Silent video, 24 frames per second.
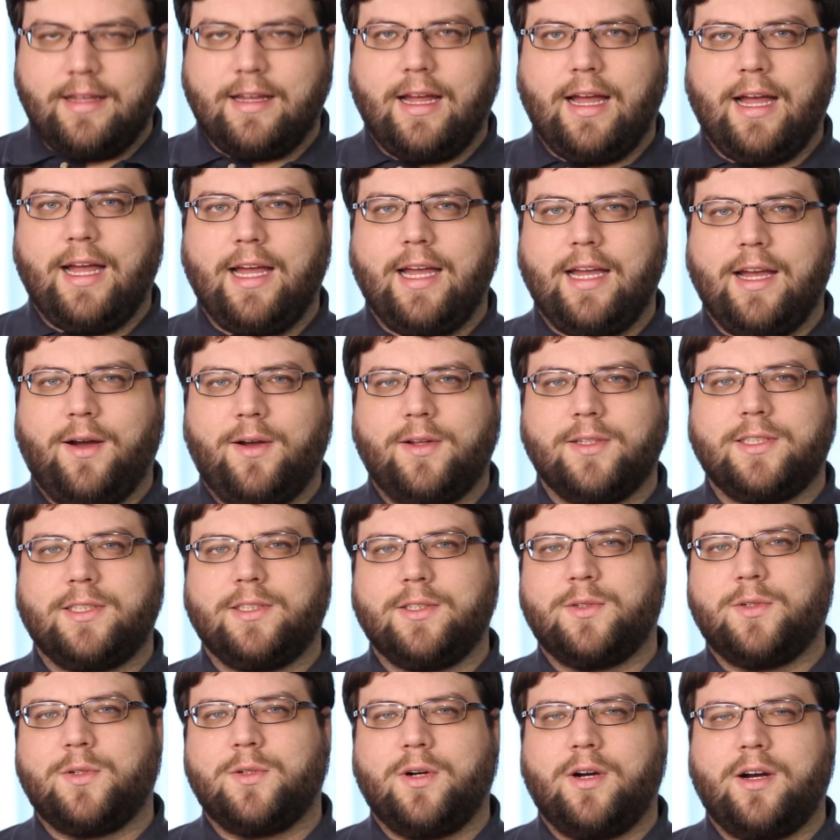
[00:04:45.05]
I
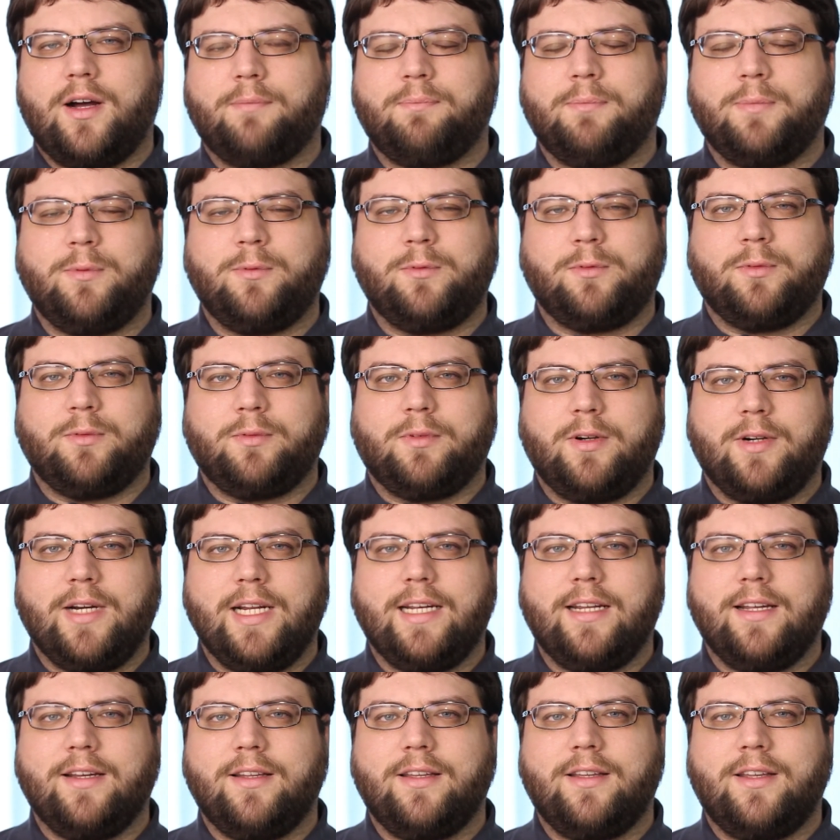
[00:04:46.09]
also
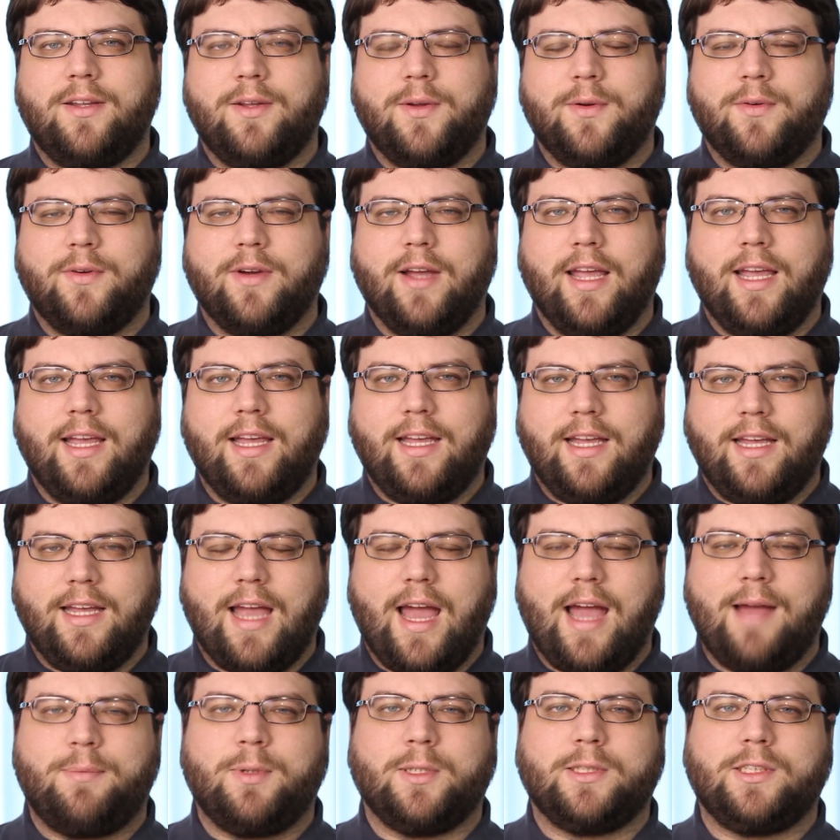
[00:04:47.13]
upgraded to a
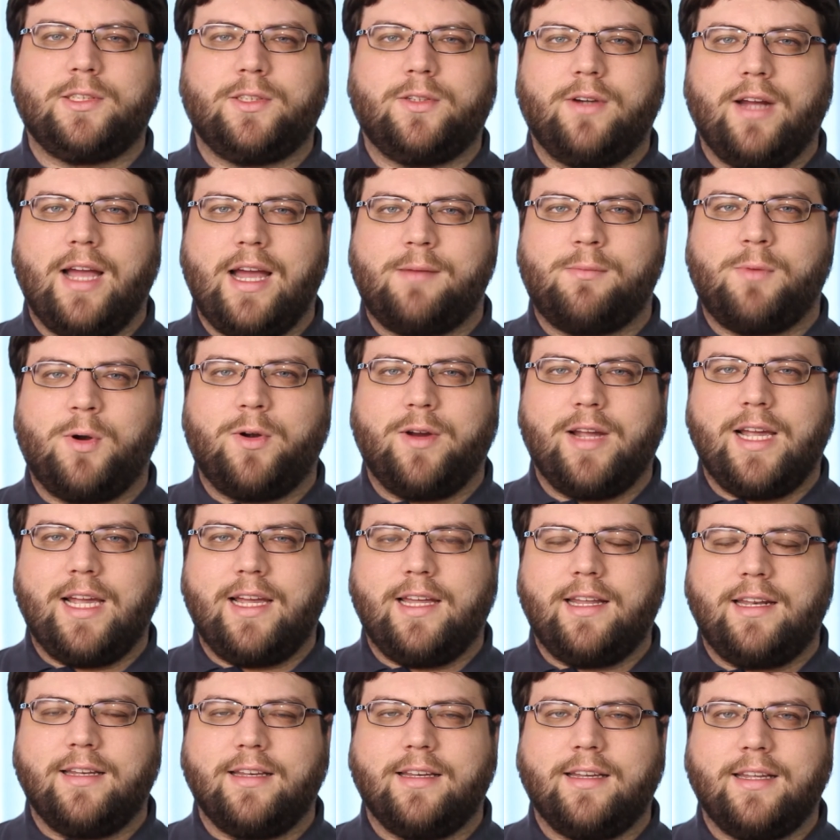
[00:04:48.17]
Aperture
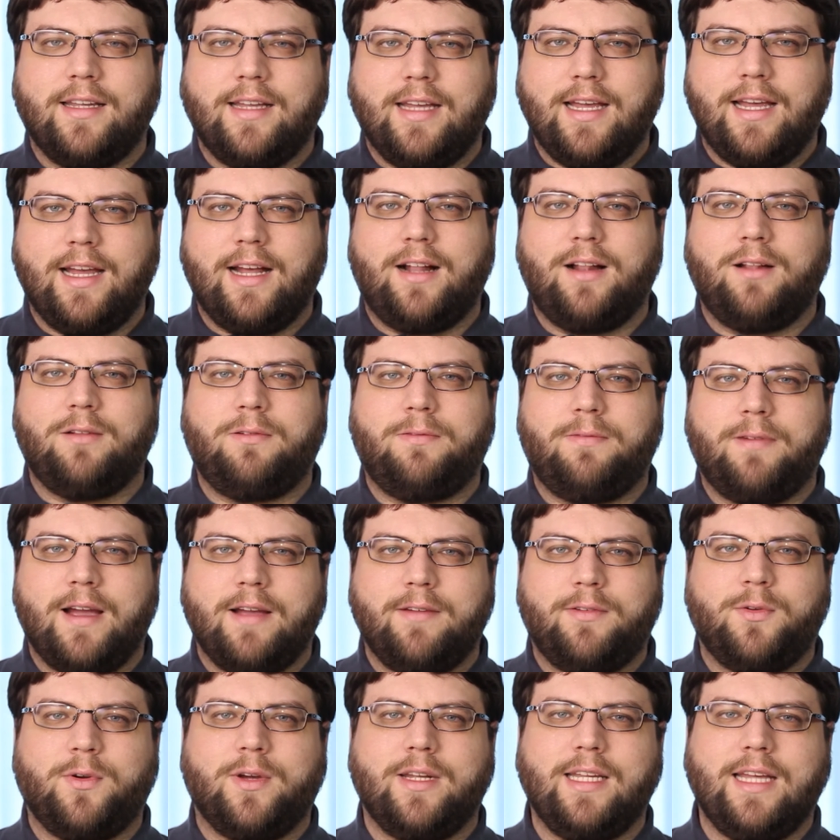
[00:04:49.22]
Amaran
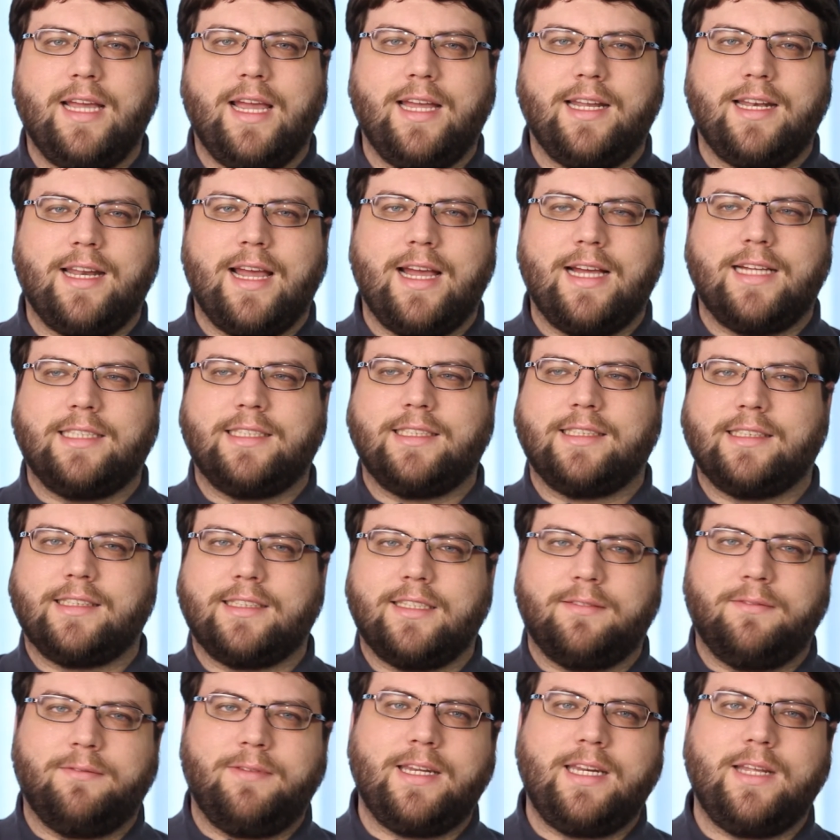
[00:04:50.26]

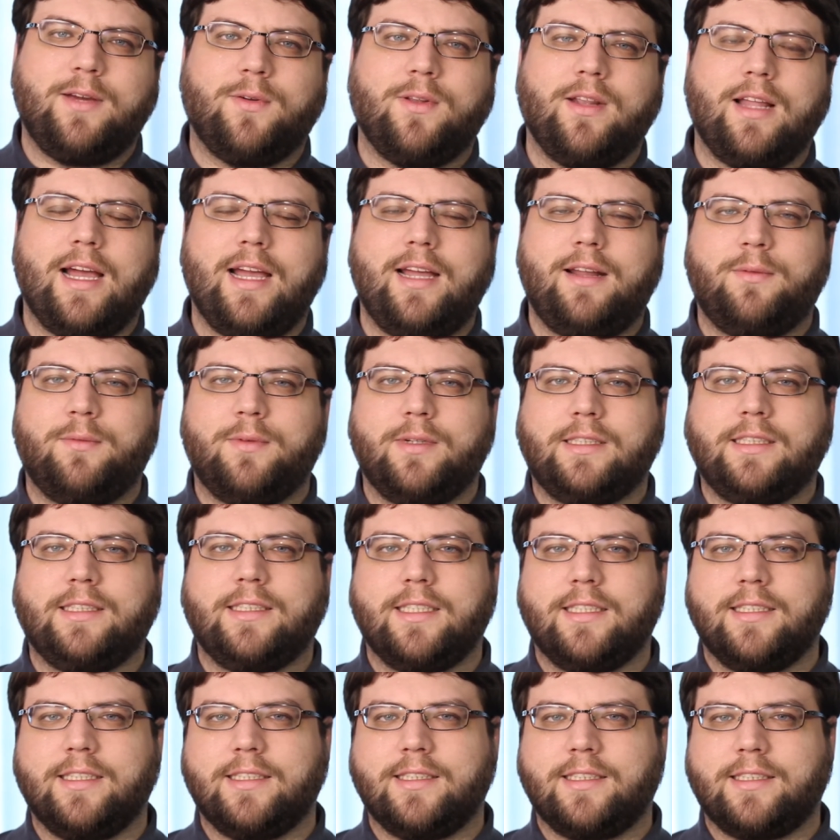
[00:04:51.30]
AL528S video light,
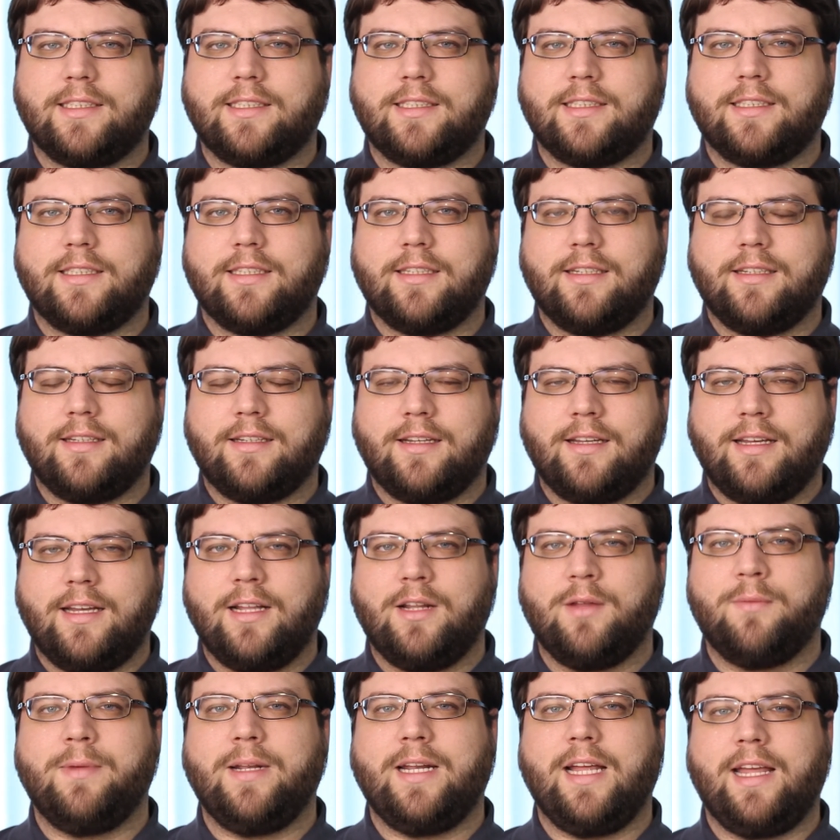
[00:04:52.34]
which is
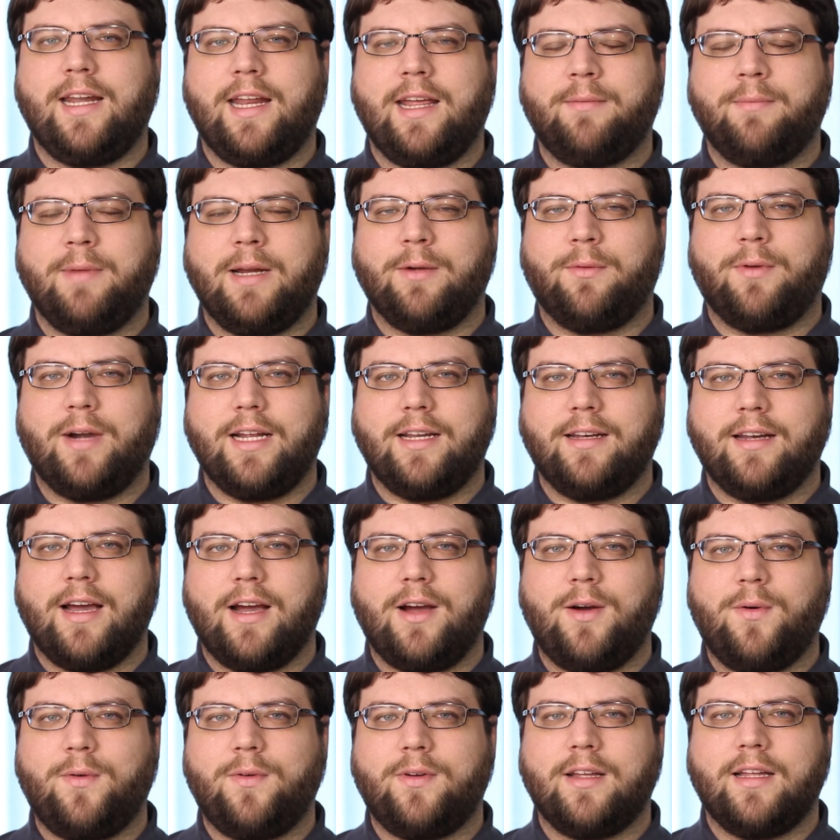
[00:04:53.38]
illuminating me right
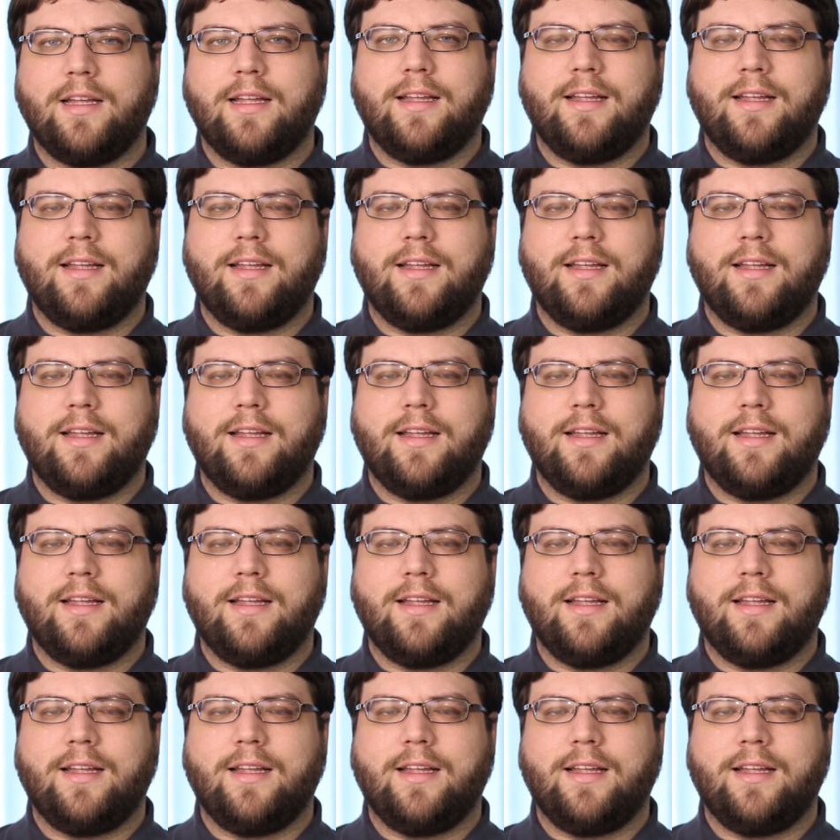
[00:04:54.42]
now,